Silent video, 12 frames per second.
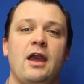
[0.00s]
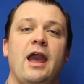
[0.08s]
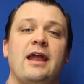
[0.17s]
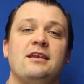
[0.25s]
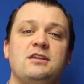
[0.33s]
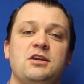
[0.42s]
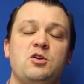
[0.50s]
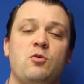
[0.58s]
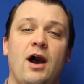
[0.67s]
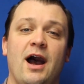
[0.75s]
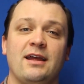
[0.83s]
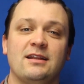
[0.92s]
and
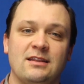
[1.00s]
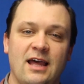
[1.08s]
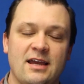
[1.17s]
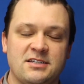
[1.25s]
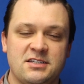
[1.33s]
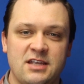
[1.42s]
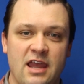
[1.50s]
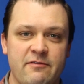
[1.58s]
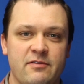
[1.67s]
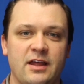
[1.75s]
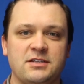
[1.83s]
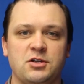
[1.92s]
DUI less
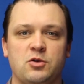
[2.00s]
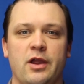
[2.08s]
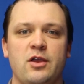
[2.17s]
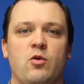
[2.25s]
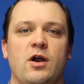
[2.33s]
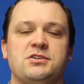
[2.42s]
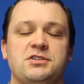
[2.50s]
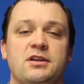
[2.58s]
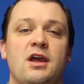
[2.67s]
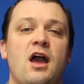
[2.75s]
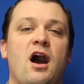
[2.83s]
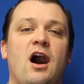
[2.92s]
safe? That's a great question.